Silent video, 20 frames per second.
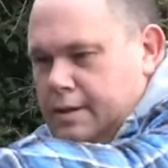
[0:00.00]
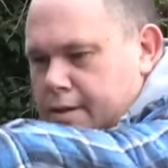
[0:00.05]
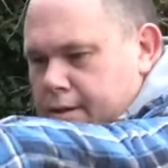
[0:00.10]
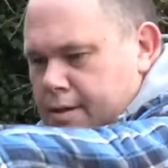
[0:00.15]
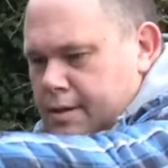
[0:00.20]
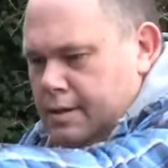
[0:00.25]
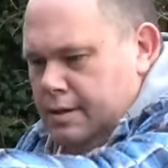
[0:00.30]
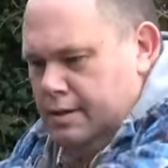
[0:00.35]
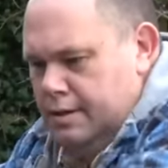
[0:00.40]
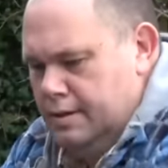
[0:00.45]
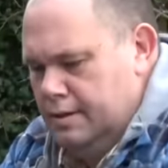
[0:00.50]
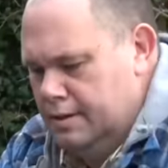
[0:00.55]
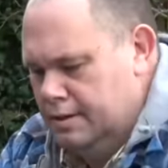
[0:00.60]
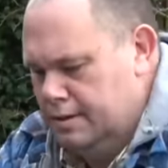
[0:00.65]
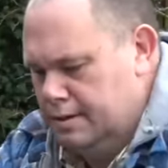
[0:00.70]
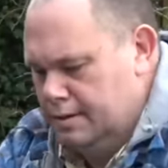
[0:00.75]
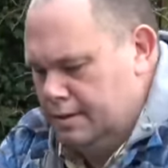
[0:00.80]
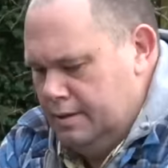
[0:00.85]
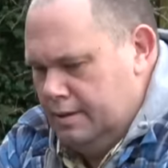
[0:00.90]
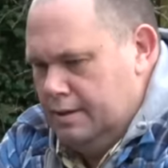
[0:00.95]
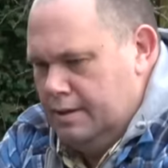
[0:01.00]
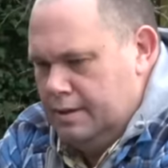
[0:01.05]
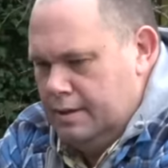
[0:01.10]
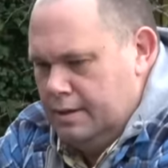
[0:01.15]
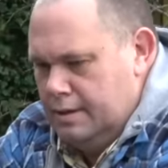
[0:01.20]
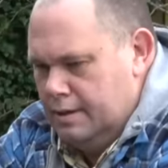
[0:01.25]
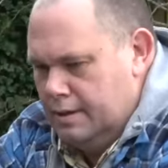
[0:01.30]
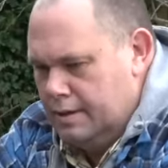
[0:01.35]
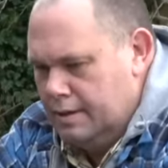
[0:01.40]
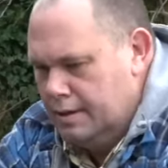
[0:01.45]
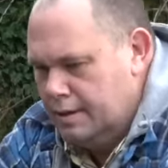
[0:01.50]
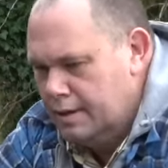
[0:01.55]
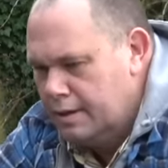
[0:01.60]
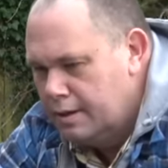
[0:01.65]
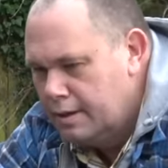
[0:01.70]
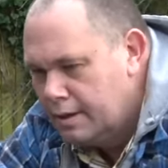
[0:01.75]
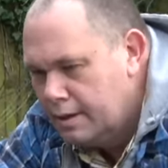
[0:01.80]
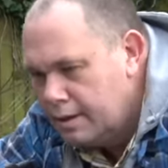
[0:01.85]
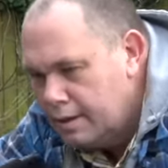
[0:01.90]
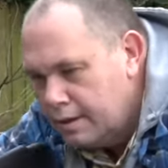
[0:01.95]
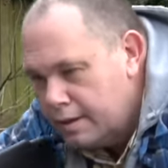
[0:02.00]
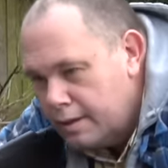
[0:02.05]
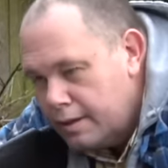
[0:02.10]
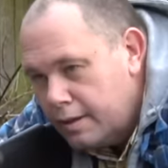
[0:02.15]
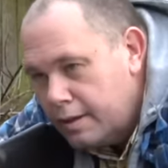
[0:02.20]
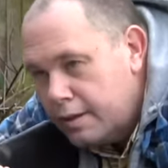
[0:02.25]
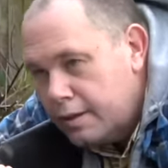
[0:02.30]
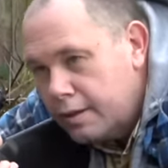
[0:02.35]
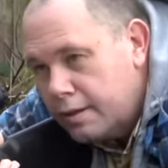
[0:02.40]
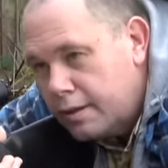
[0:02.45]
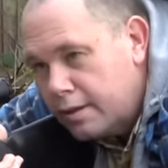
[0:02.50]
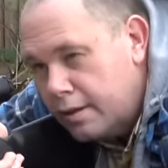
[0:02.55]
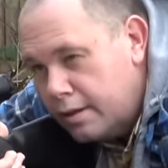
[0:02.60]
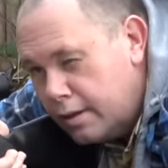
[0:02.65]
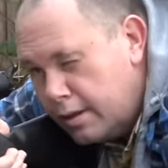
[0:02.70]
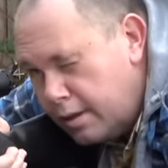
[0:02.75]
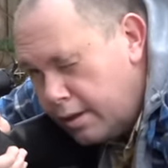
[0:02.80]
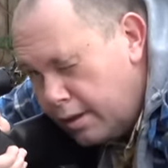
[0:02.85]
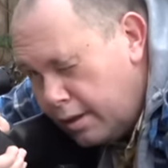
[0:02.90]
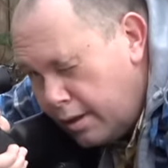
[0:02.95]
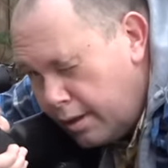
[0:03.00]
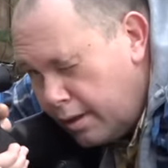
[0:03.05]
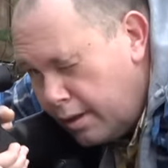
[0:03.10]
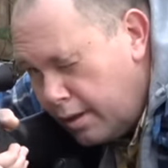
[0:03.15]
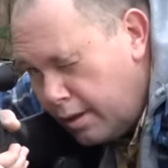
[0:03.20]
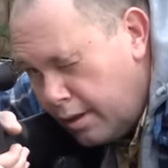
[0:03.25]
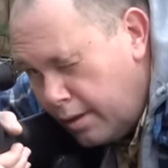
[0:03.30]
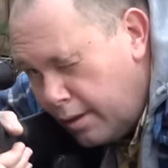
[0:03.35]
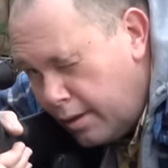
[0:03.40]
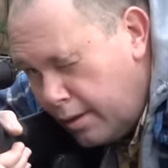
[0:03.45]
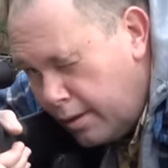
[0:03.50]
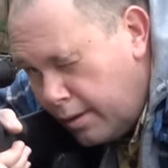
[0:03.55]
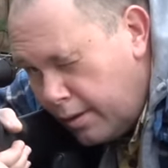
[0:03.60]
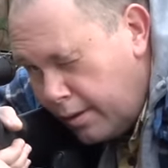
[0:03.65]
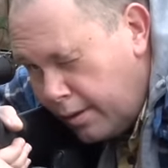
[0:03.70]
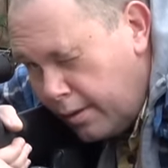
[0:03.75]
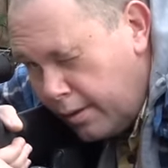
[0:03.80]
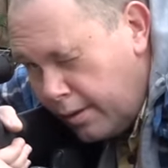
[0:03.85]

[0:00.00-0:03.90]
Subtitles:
[no speech]